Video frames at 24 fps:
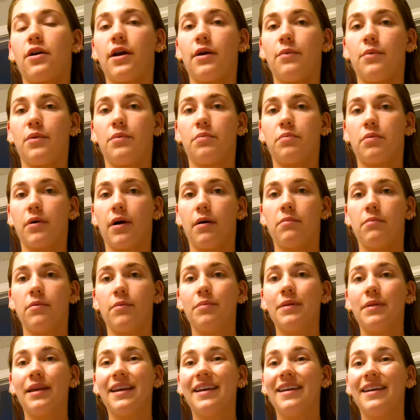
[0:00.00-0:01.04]
it would
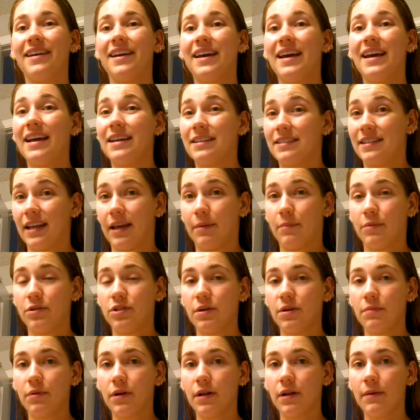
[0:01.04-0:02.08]
probably damage
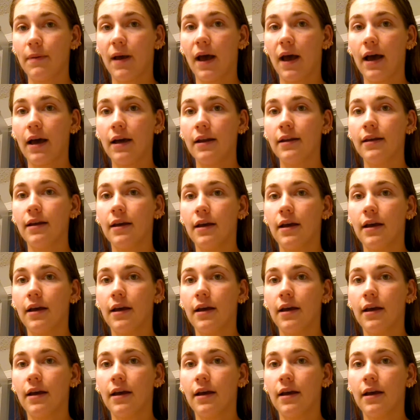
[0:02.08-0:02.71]
it pretty bad.